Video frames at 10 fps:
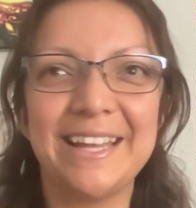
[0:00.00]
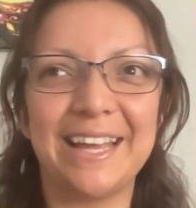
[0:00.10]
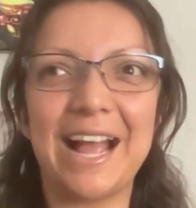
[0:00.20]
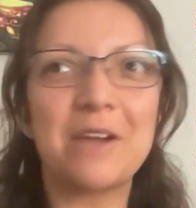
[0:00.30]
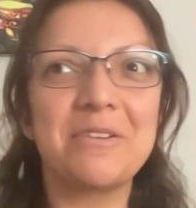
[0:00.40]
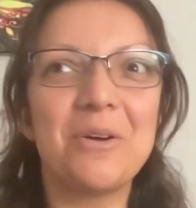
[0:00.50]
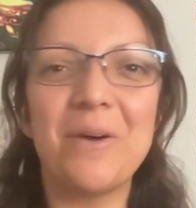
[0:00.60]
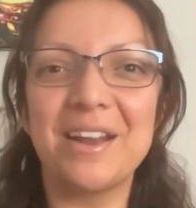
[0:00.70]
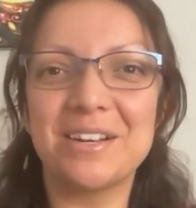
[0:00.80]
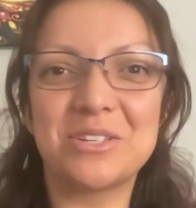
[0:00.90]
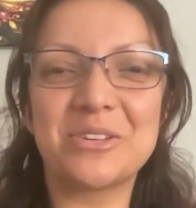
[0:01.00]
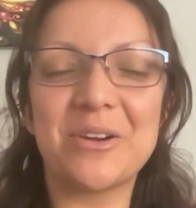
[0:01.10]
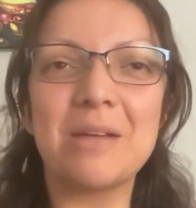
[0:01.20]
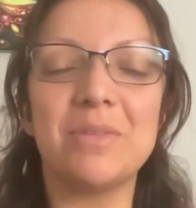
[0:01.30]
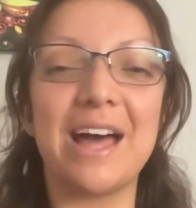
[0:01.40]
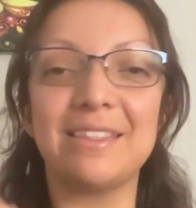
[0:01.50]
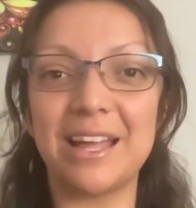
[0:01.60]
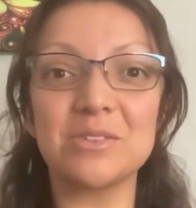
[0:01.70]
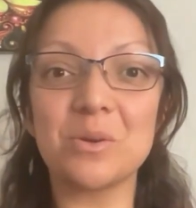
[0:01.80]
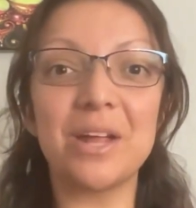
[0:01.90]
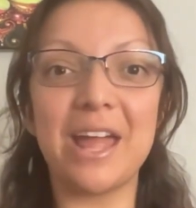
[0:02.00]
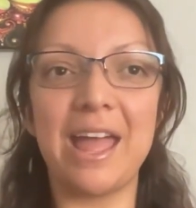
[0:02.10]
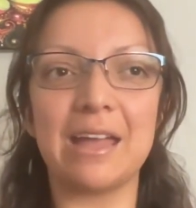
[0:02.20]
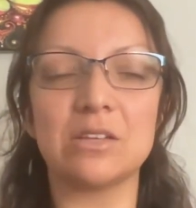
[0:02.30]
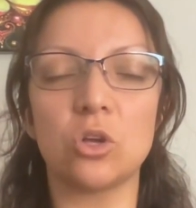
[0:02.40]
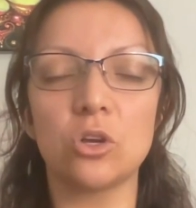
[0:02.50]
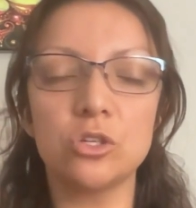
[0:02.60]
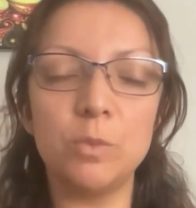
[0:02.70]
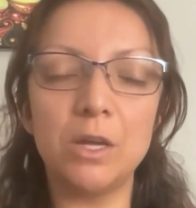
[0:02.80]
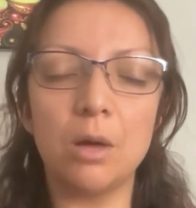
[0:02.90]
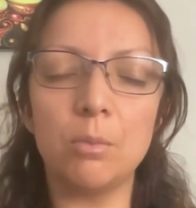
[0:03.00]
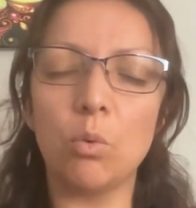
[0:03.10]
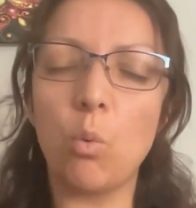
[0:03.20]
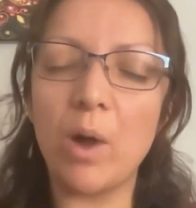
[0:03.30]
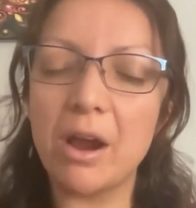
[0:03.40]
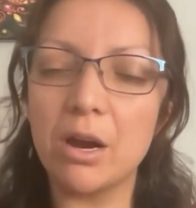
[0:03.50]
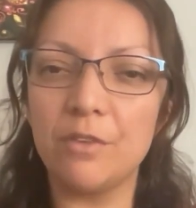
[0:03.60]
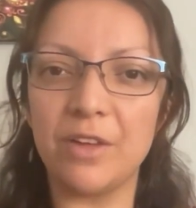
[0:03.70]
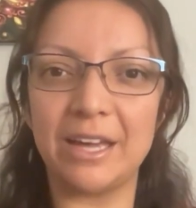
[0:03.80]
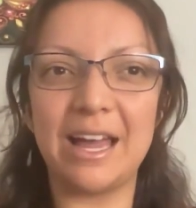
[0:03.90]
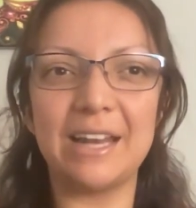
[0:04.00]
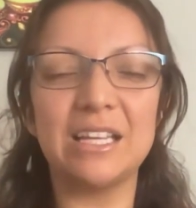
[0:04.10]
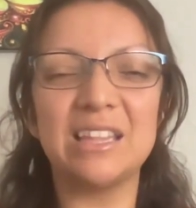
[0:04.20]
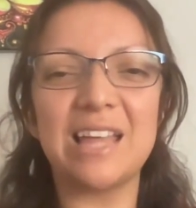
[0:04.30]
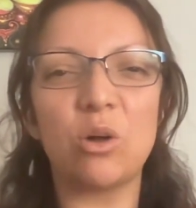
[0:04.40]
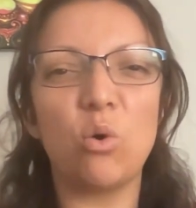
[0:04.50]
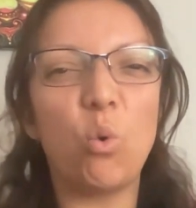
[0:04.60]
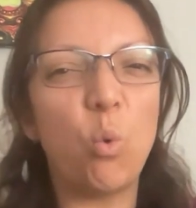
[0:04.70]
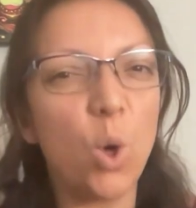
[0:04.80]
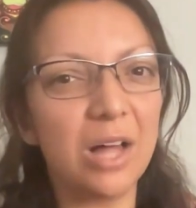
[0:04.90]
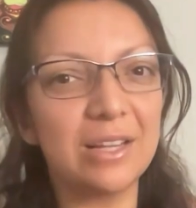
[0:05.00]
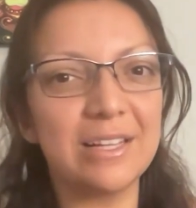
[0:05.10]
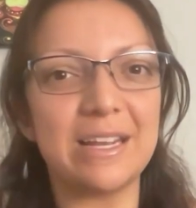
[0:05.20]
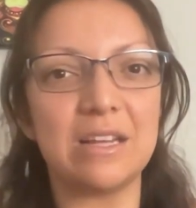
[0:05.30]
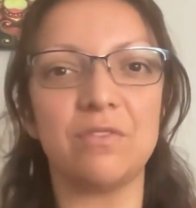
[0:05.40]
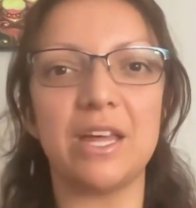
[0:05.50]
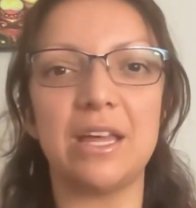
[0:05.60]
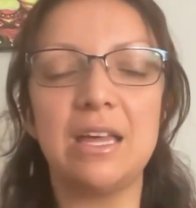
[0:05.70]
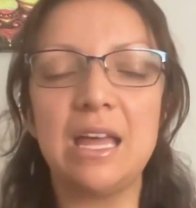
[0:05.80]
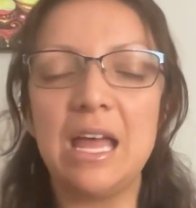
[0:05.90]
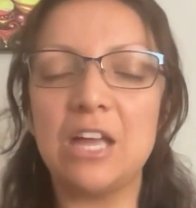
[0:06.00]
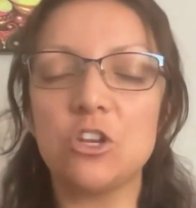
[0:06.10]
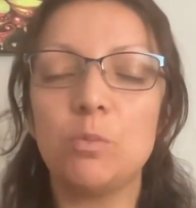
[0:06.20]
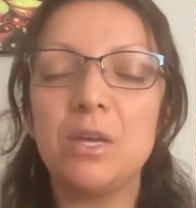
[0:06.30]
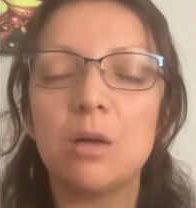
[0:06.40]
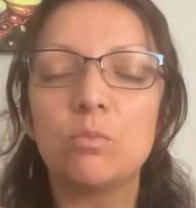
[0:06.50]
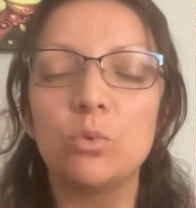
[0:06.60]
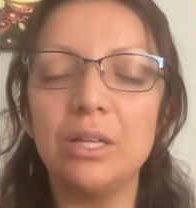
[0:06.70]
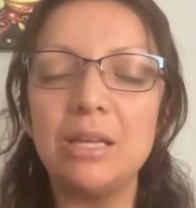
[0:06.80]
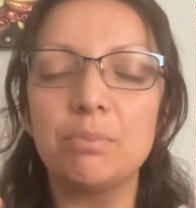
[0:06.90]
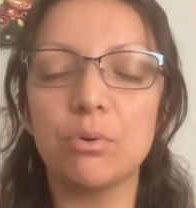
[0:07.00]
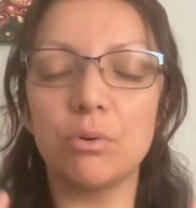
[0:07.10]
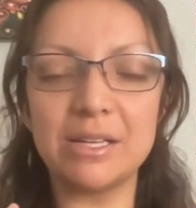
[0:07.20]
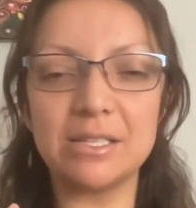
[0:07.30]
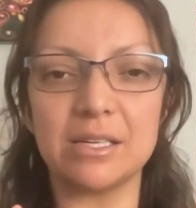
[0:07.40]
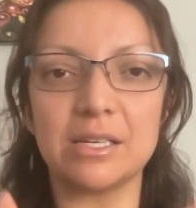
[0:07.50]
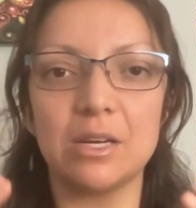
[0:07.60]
I don't know how to describe that. That's okay. As long as you become aware of it, kind of get that quality of it, and you become really present